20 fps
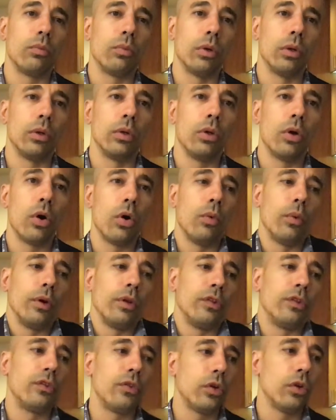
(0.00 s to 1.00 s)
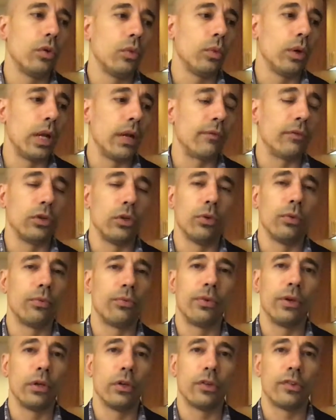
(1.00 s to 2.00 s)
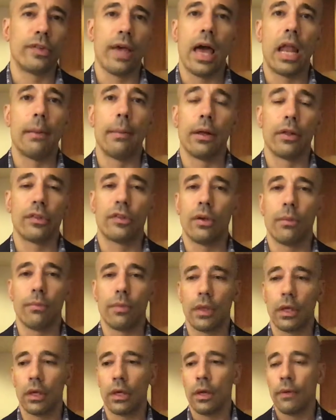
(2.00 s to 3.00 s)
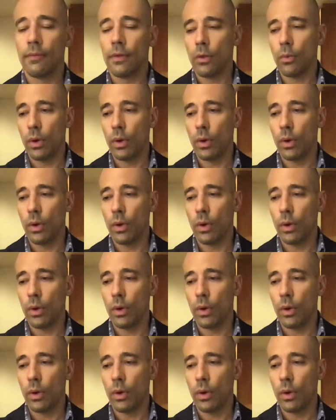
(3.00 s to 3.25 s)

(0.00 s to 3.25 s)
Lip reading: will always do whenever you feel sad about something,